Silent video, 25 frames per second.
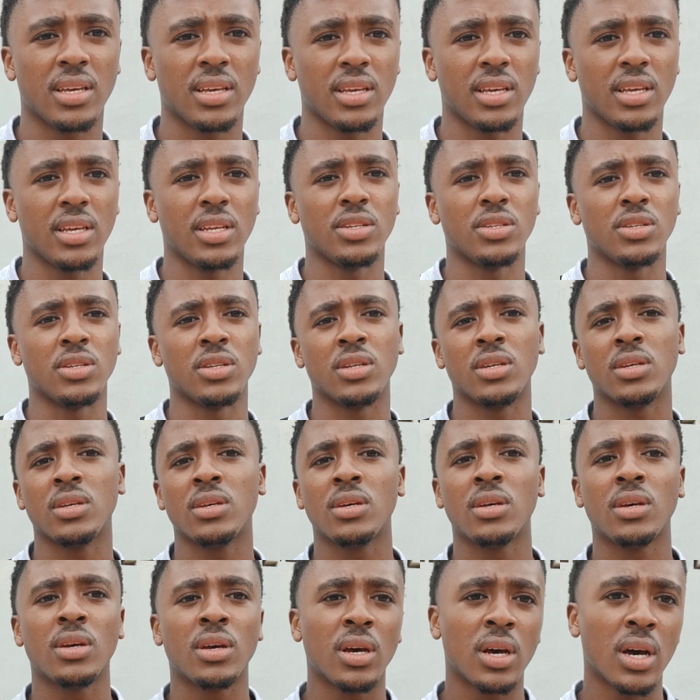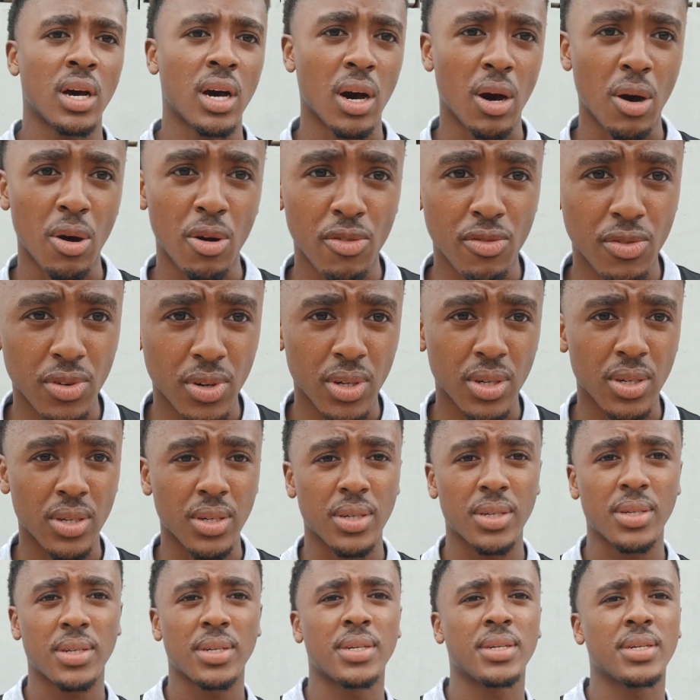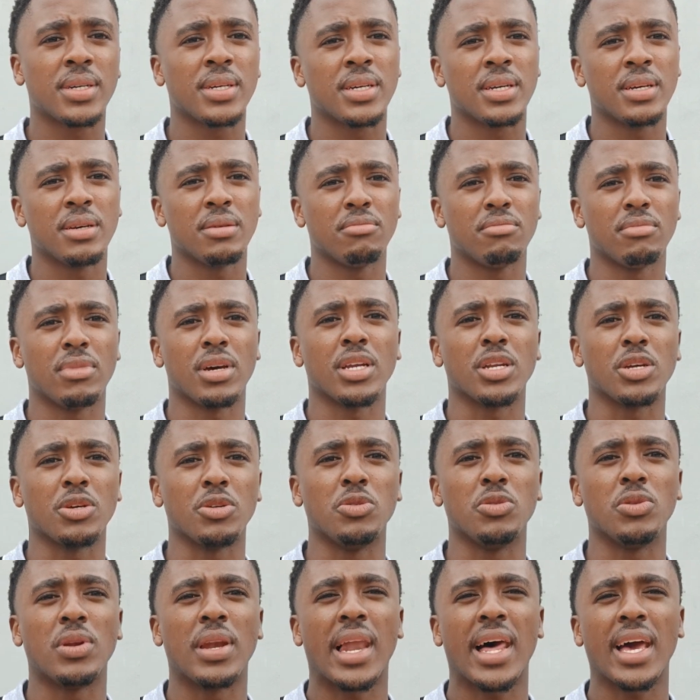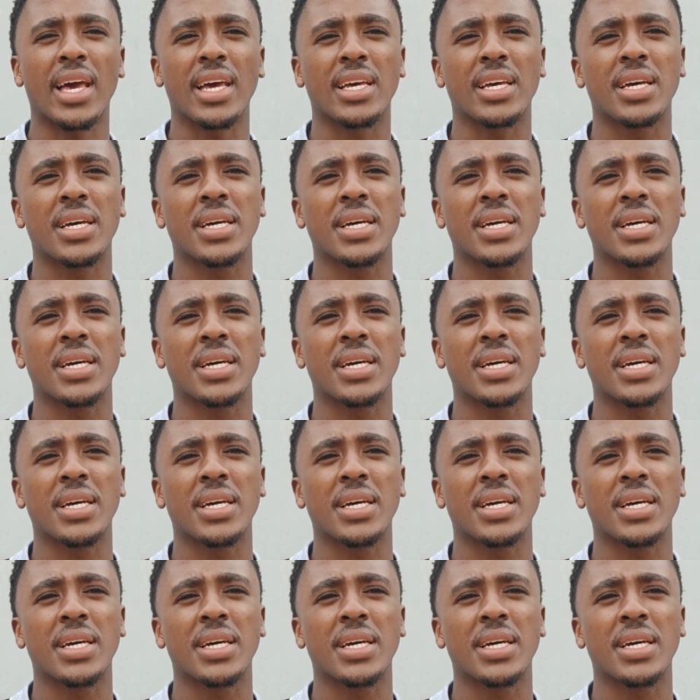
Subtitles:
in however manner you like.